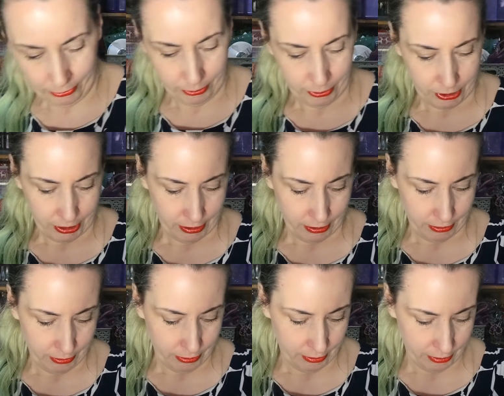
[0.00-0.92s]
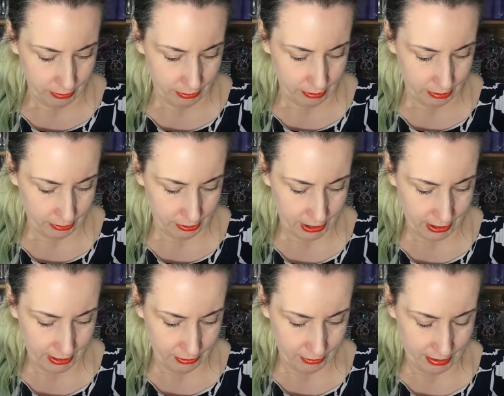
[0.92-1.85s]
also, and I'll
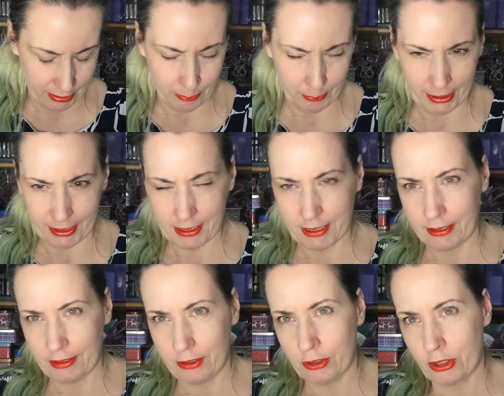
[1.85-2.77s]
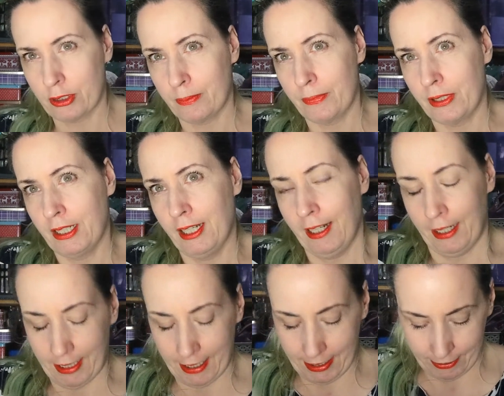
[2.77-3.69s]
take this one out of the plastic to stop the
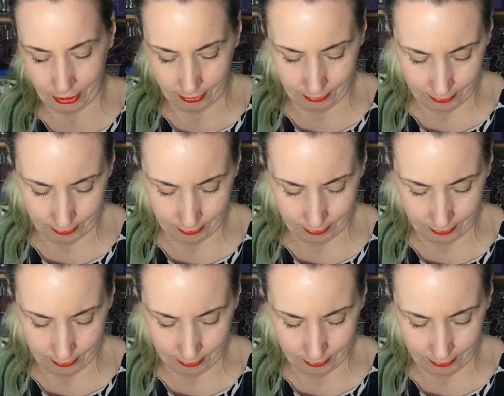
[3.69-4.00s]
glare,